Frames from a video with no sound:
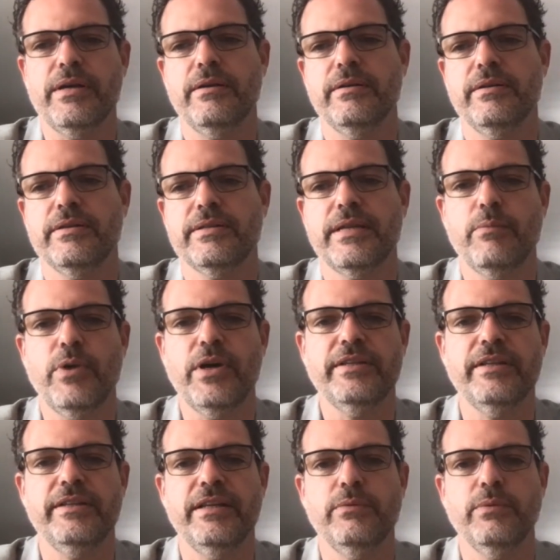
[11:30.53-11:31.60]
the same way
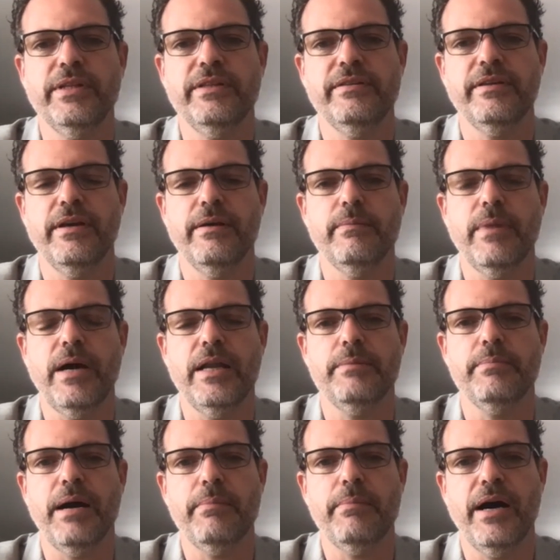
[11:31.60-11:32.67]
they did with
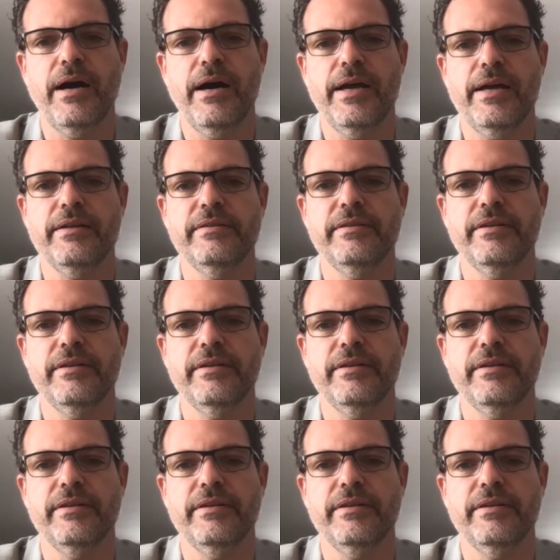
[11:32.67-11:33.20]
Alibaba and